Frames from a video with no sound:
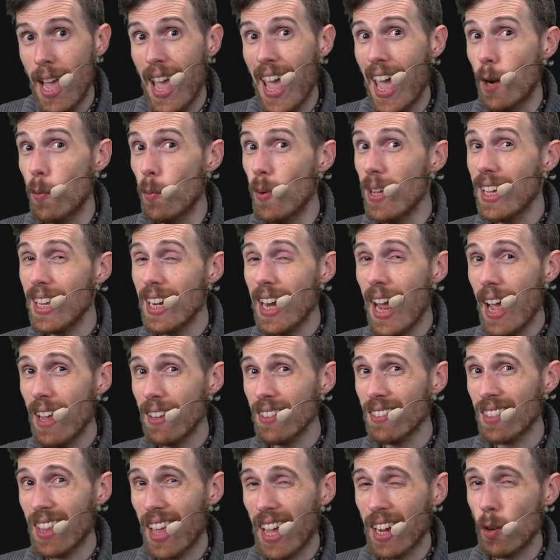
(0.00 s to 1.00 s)
And we can
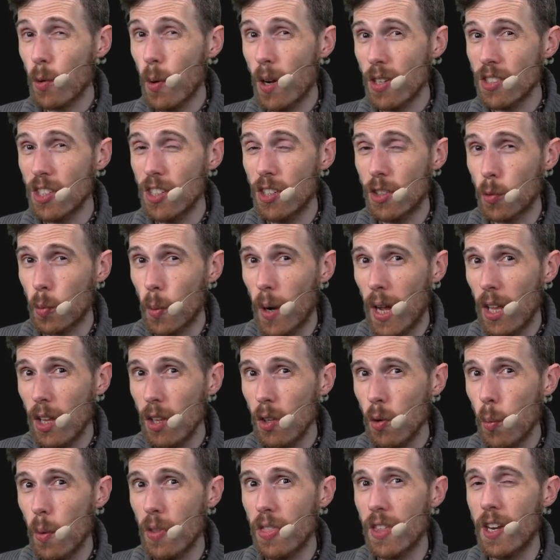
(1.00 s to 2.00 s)
ask that question as
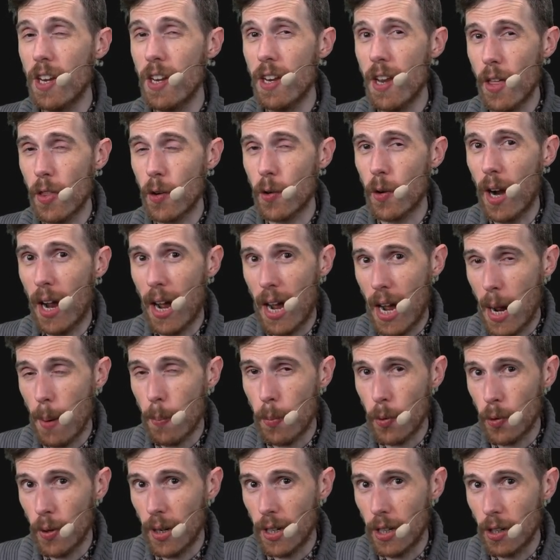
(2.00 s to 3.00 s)
well with another
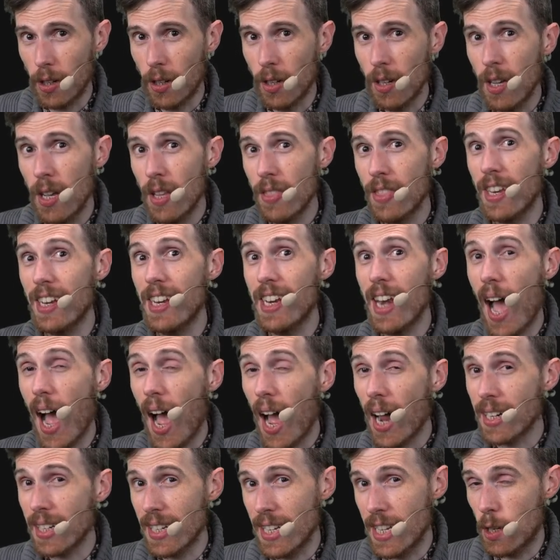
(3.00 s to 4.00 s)
operator, the
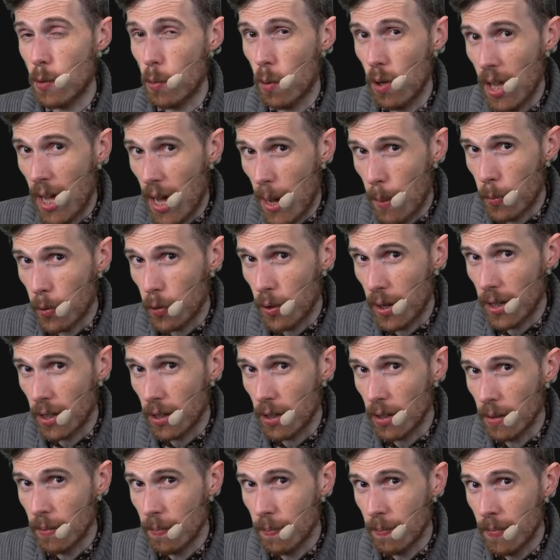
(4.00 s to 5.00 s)
not equal
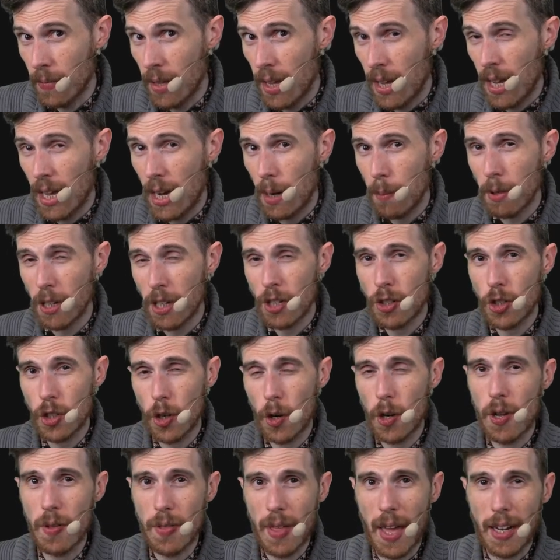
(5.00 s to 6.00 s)
operator. And I'm going to show
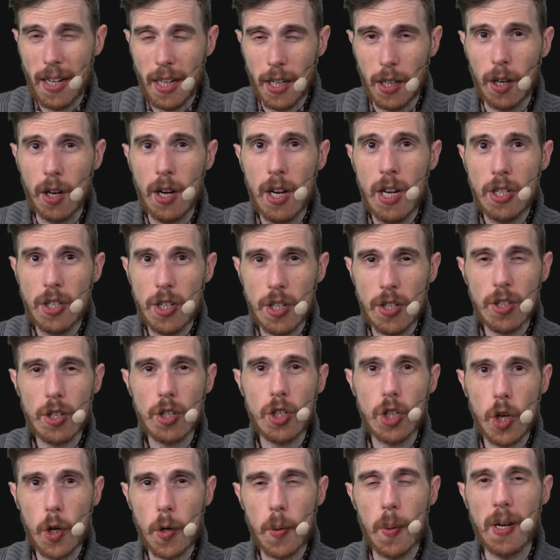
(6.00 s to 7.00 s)
you that here just to
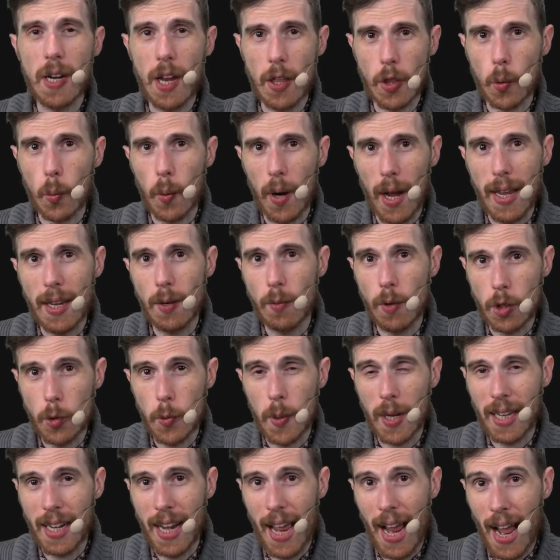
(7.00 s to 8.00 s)
show you another way in which
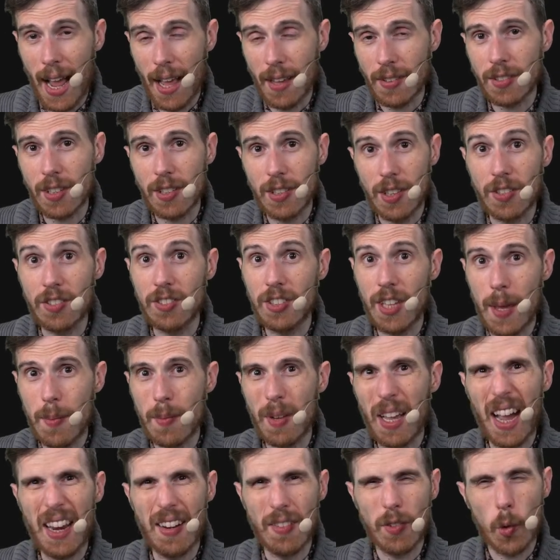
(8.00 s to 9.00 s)
we can ask the same
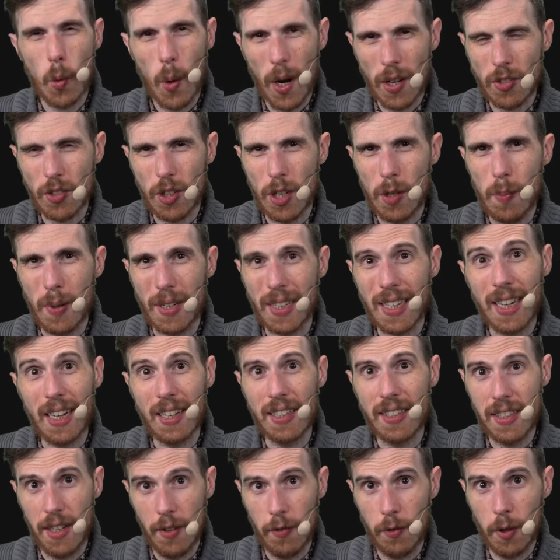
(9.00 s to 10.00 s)
kind of question but get a
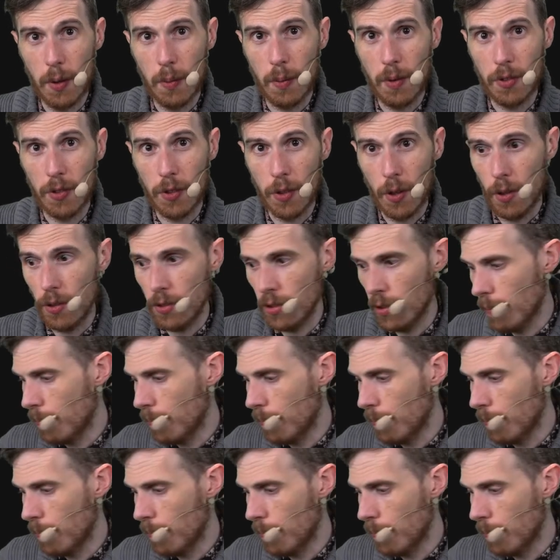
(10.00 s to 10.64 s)
different result.